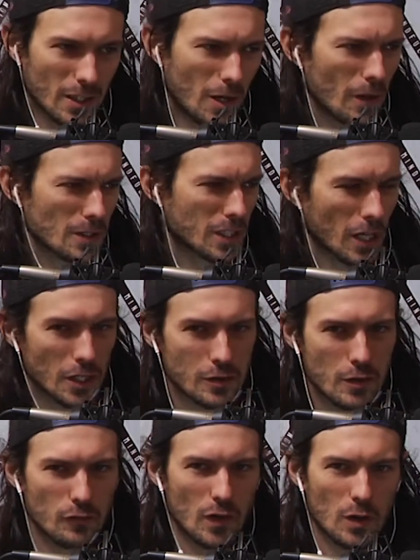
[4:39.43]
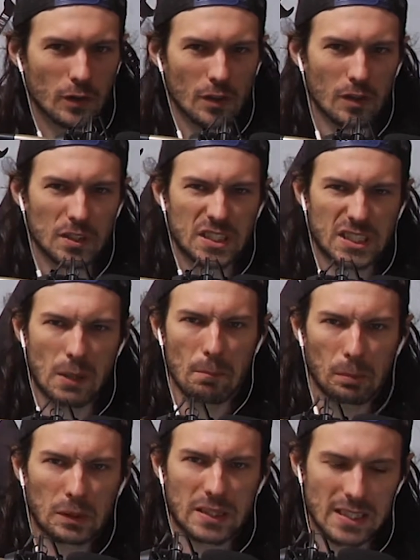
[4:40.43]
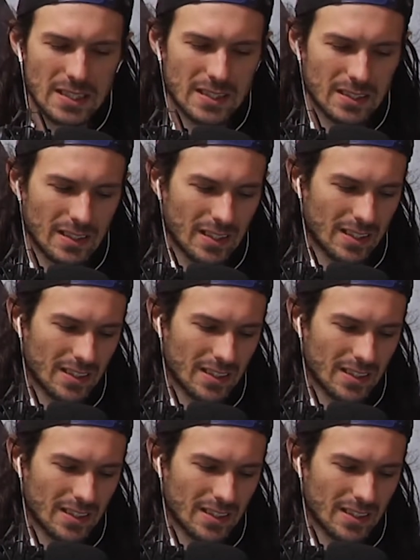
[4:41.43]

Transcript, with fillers: all those country folk, they're all simpletons and